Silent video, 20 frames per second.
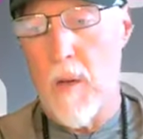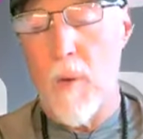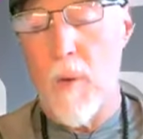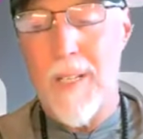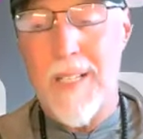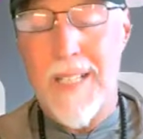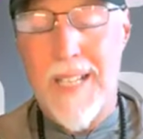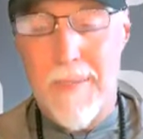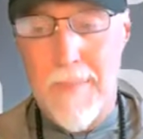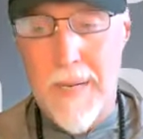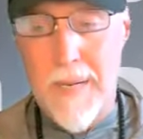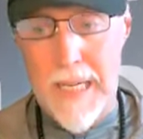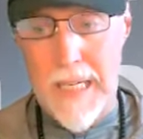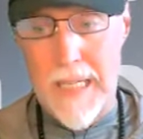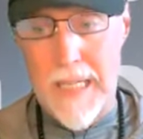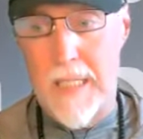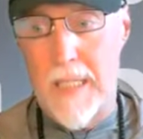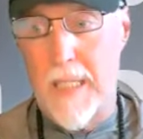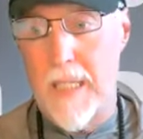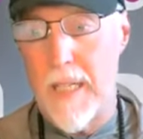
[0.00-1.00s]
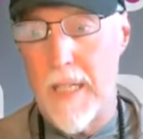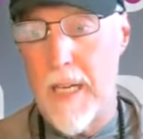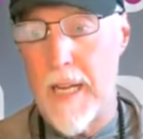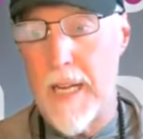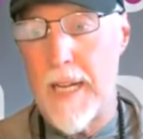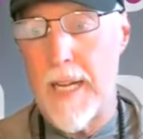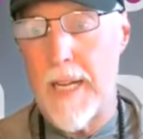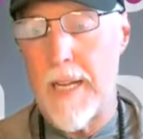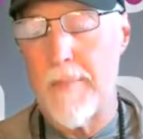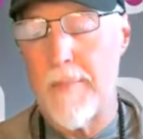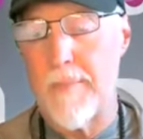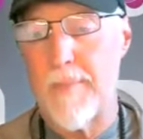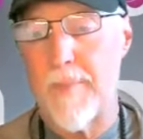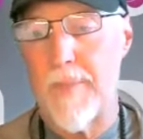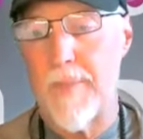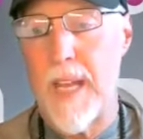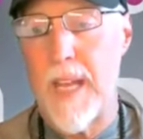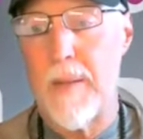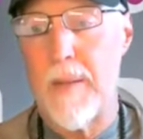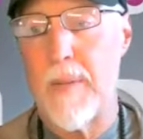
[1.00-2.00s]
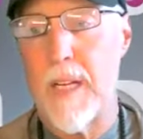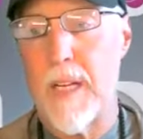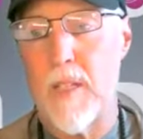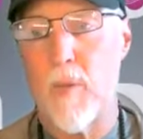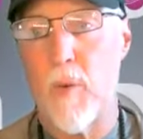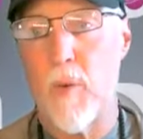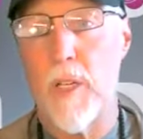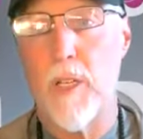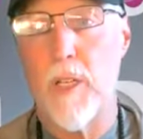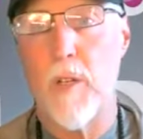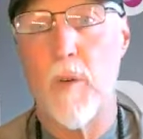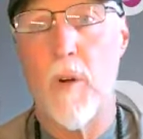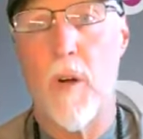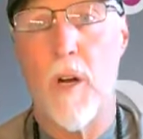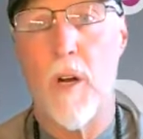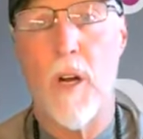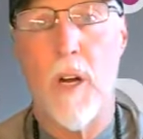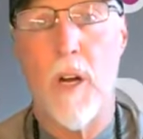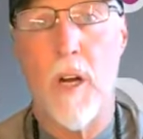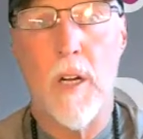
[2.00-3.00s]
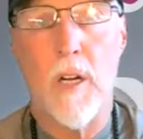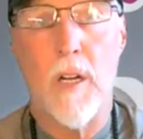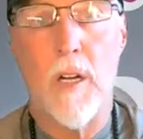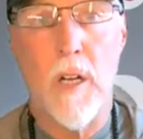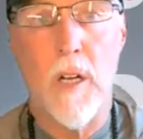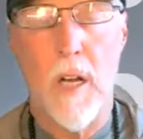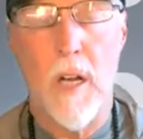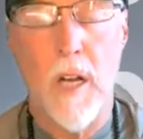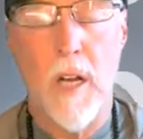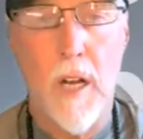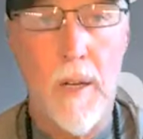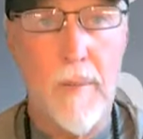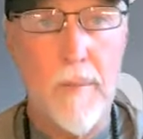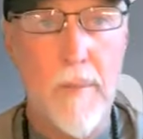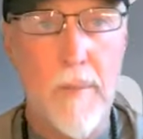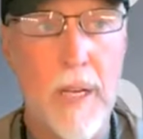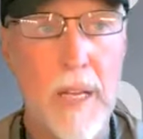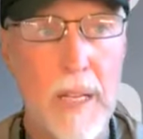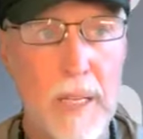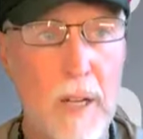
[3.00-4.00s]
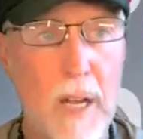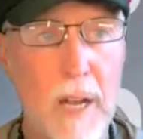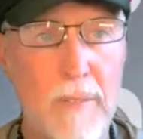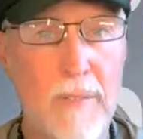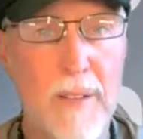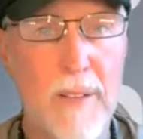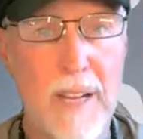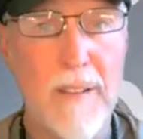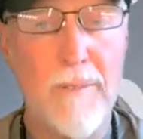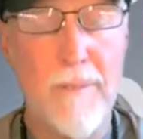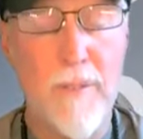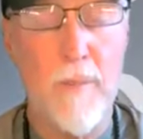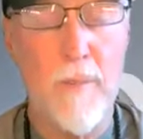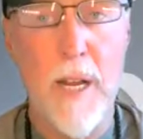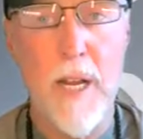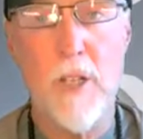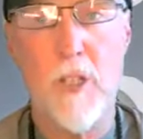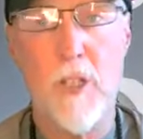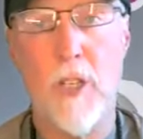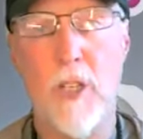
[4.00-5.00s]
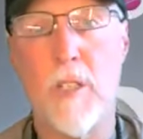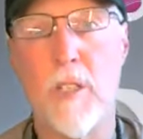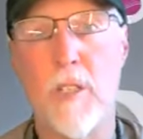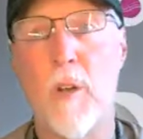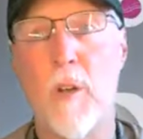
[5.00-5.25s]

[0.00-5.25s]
What does that mean? That means when you have information,